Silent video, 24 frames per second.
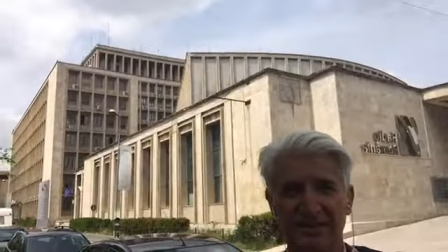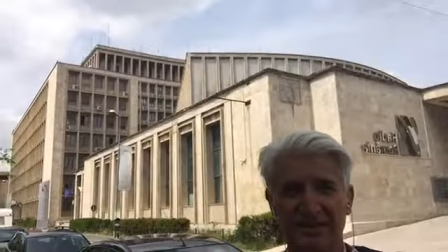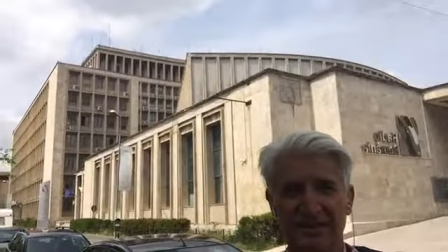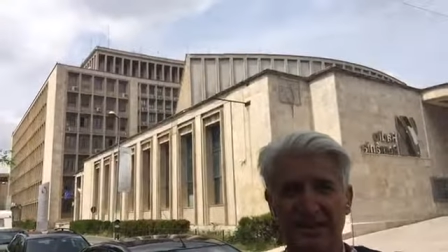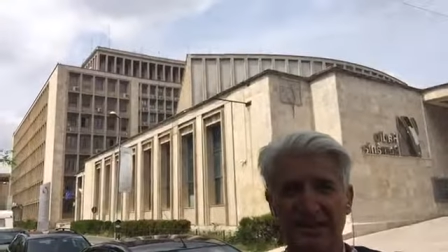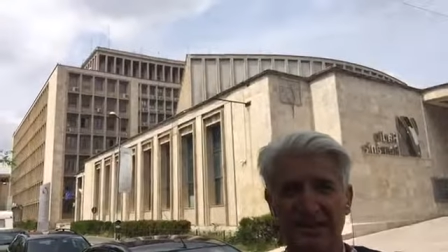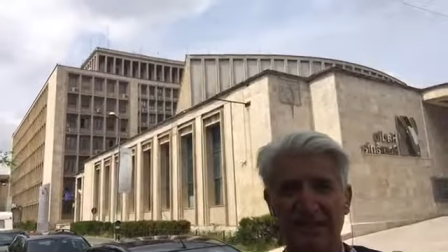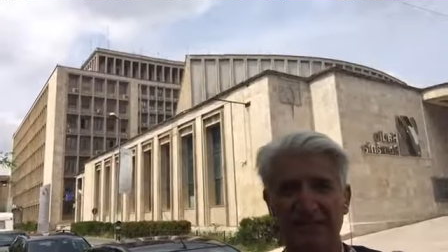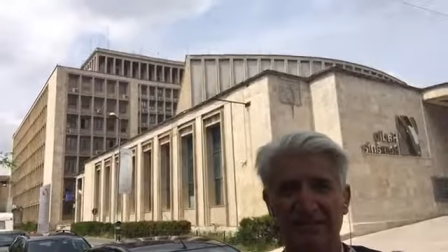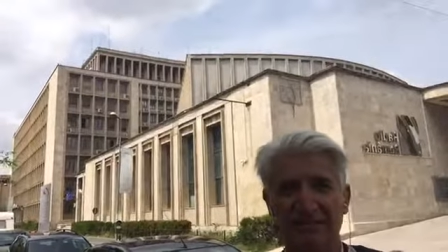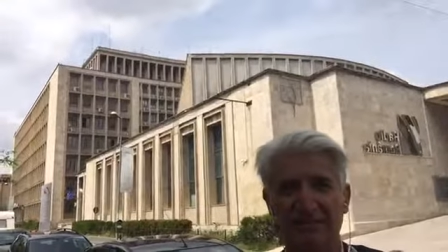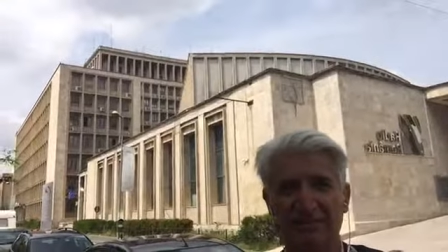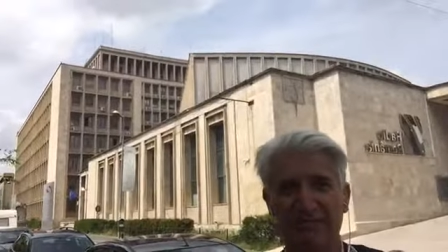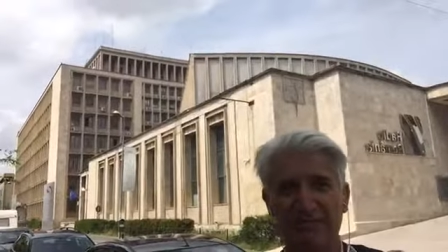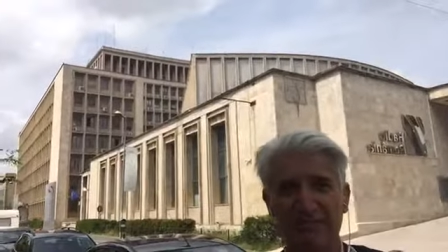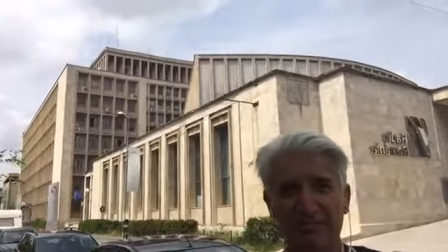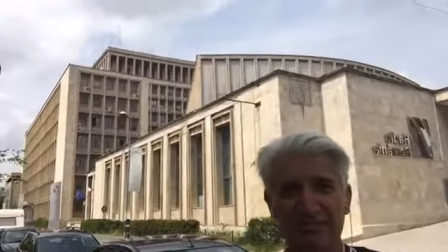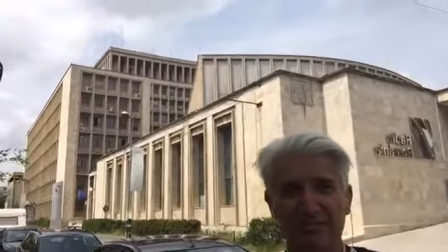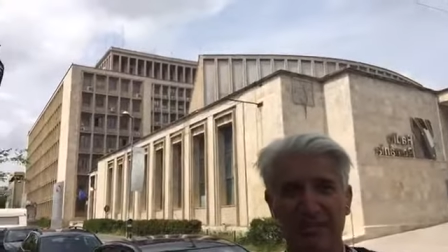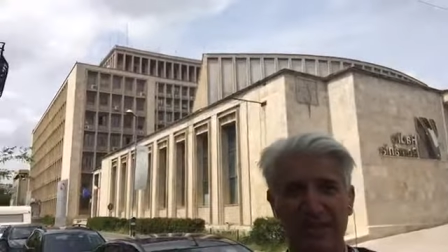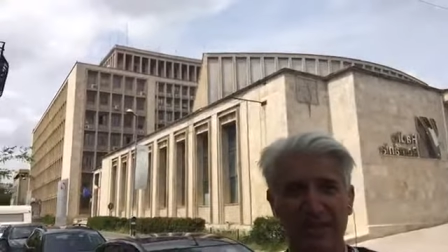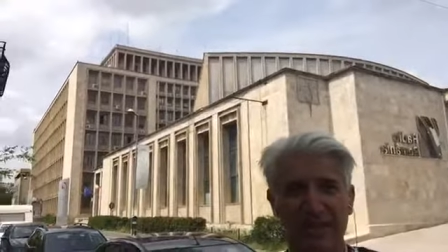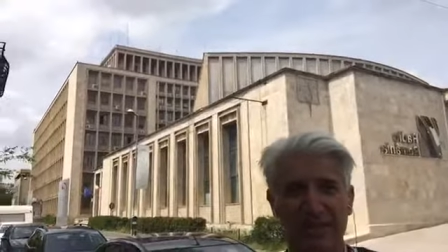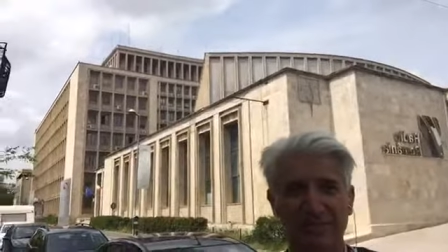and
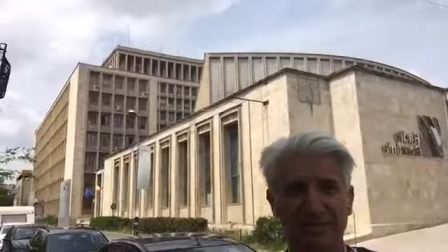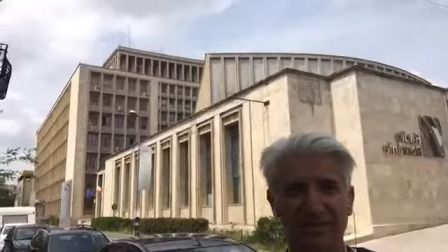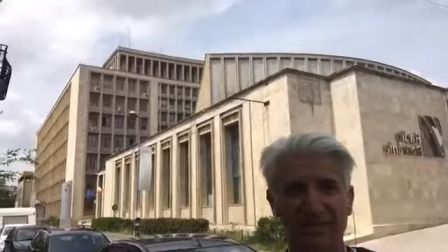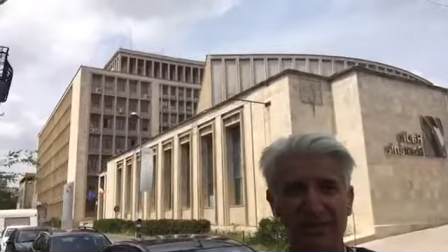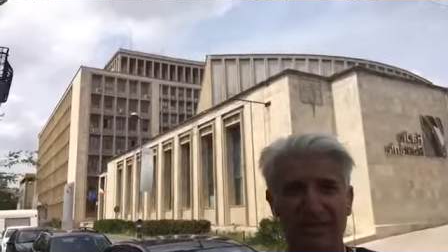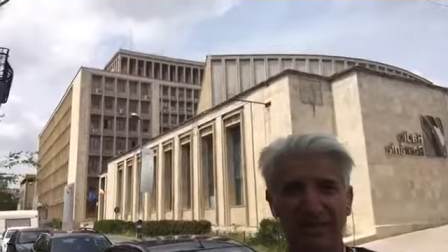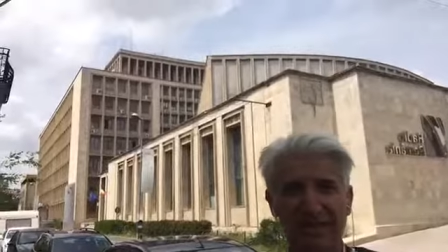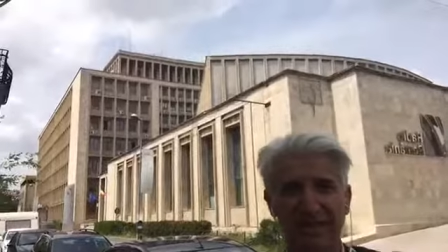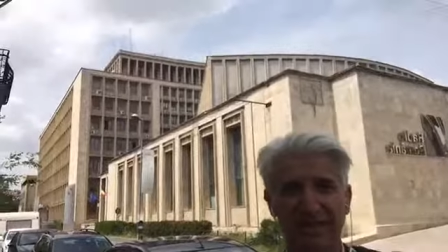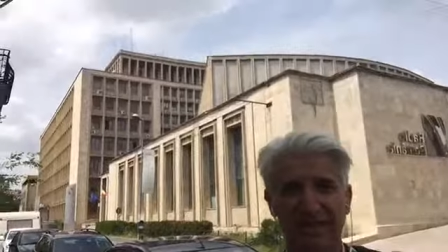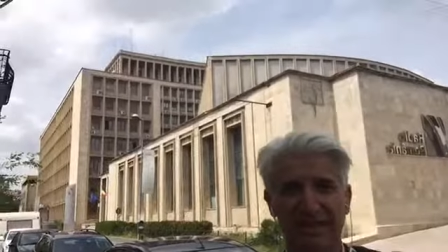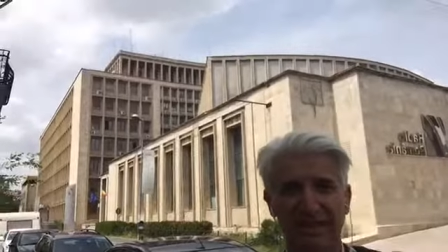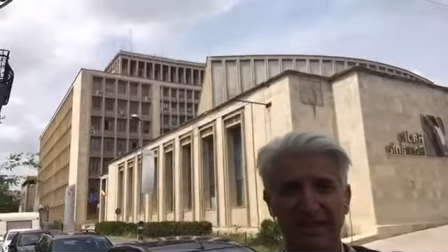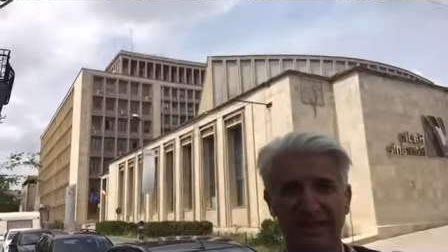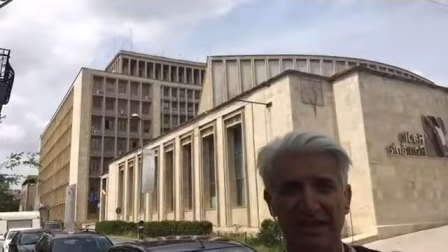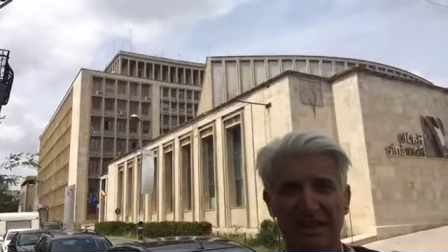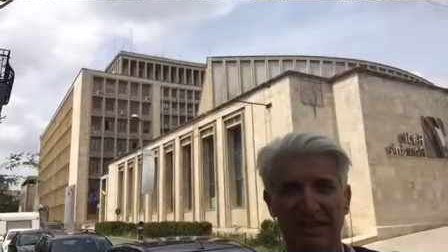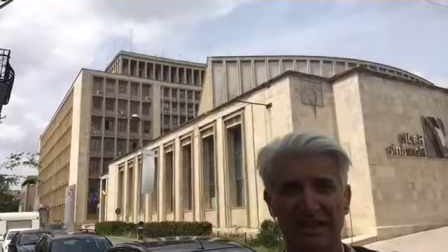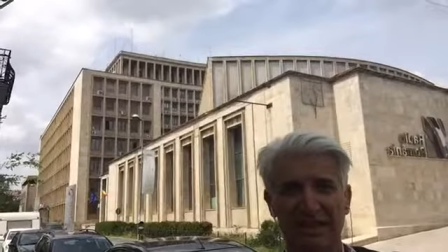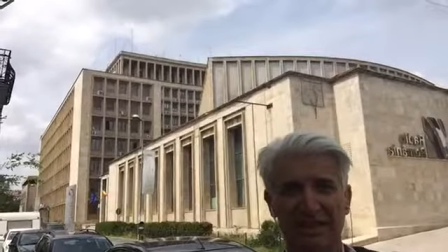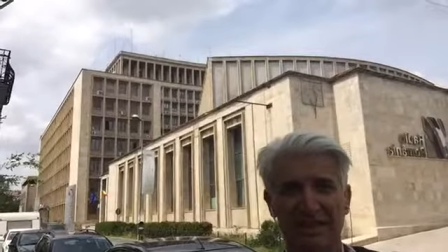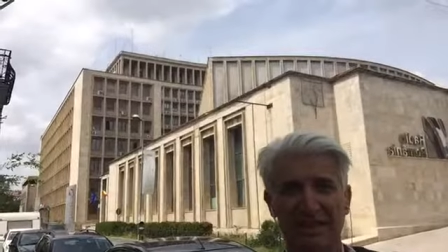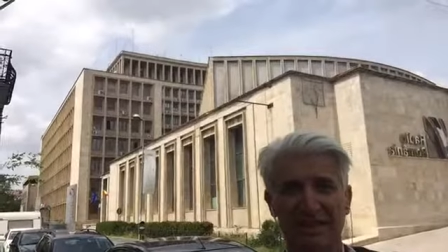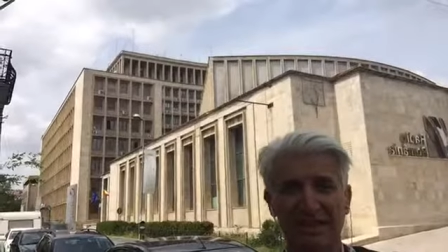put up in
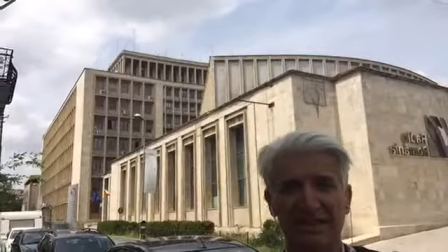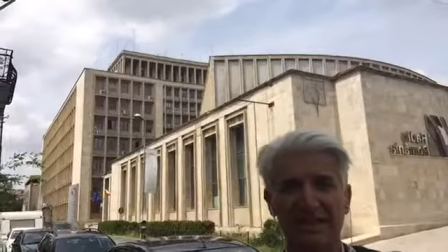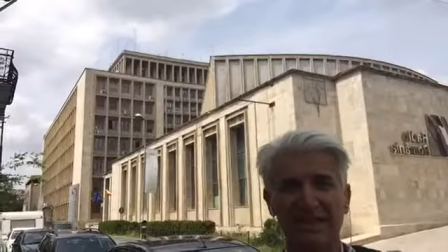the